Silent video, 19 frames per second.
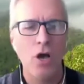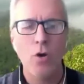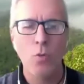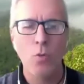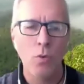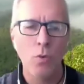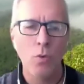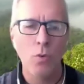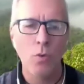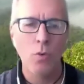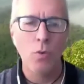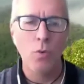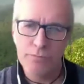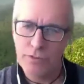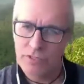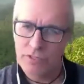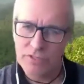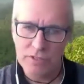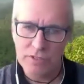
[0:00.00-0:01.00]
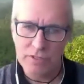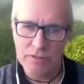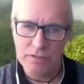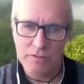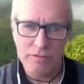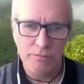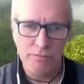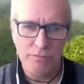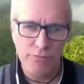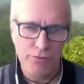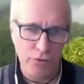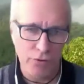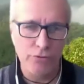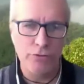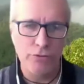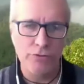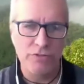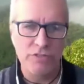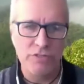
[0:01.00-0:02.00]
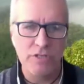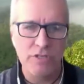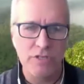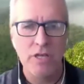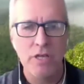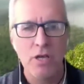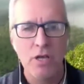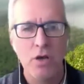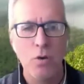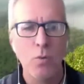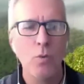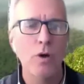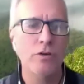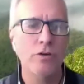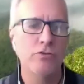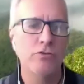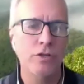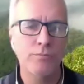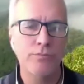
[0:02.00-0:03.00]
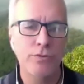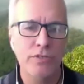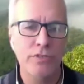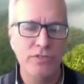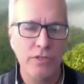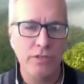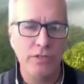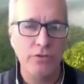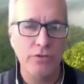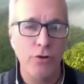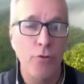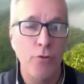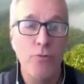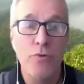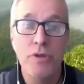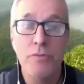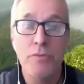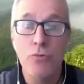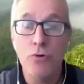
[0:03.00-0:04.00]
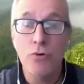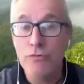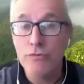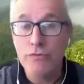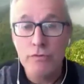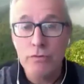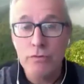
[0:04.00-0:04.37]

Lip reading: 100% produced, 100% removed.